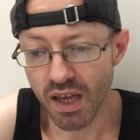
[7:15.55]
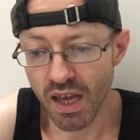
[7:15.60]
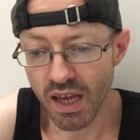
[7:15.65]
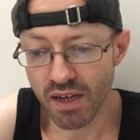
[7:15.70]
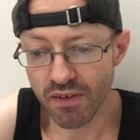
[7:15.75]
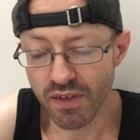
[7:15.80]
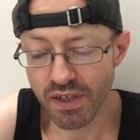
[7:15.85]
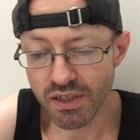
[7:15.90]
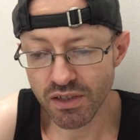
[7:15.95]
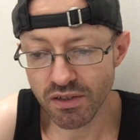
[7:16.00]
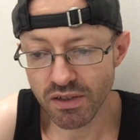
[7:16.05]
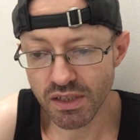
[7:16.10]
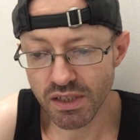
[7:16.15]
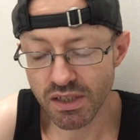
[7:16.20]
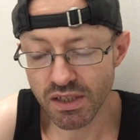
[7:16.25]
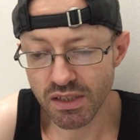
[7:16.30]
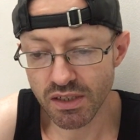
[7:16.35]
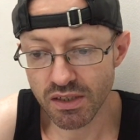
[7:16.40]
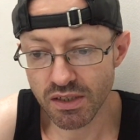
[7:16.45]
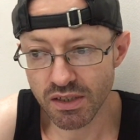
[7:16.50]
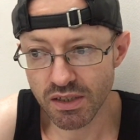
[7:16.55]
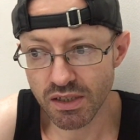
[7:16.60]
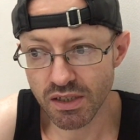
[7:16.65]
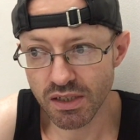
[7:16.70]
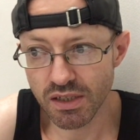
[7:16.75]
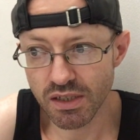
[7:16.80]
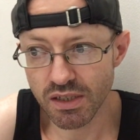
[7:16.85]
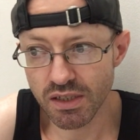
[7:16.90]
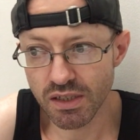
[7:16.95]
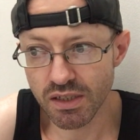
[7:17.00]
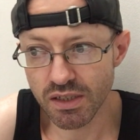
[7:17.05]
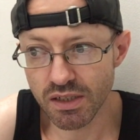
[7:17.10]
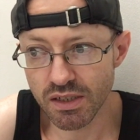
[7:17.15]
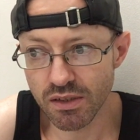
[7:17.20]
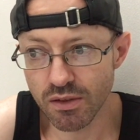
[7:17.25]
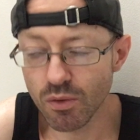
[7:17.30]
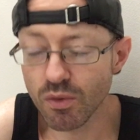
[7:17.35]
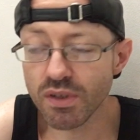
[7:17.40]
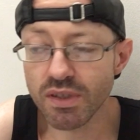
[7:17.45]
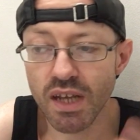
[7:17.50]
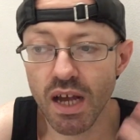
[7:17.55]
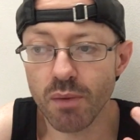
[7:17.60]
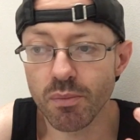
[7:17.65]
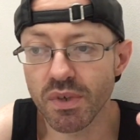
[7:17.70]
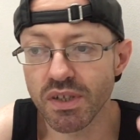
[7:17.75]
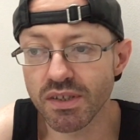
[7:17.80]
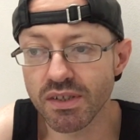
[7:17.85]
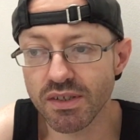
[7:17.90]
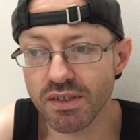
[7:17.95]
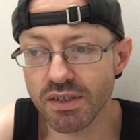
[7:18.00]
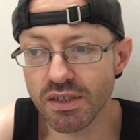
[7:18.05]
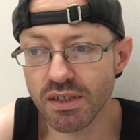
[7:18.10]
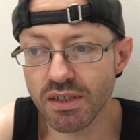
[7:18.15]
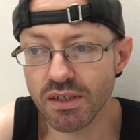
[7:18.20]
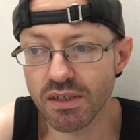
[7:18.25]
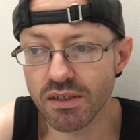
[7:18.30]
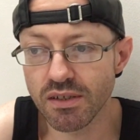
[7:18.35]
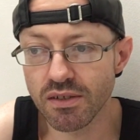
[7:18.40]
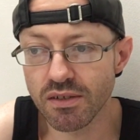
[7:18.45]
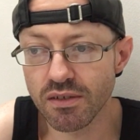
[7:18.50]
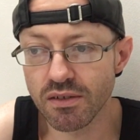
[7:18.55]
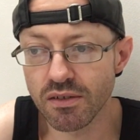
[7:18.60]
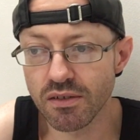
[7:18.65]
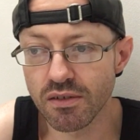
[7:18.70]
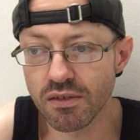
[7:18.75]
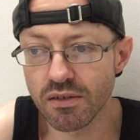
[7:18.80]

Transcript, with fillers: and eventually she looks up and sees